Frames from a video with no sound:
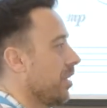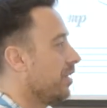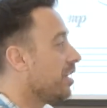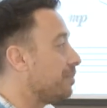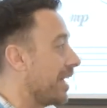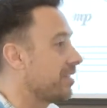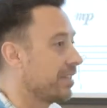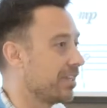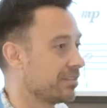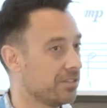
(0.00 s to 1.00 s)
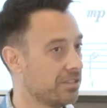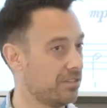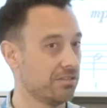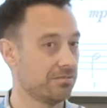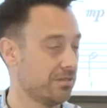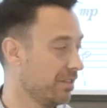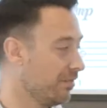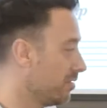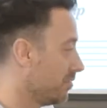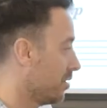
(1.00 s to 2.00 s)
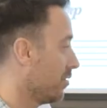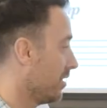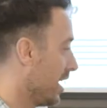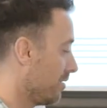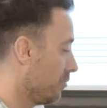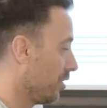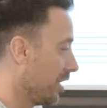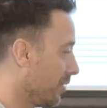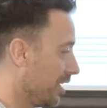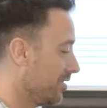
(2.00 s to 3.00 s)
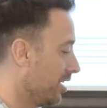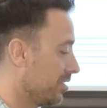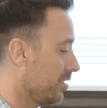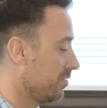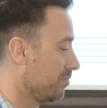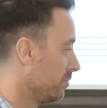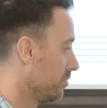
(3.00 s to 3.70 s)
And then it's back to that. So you could, even during that walking bass section,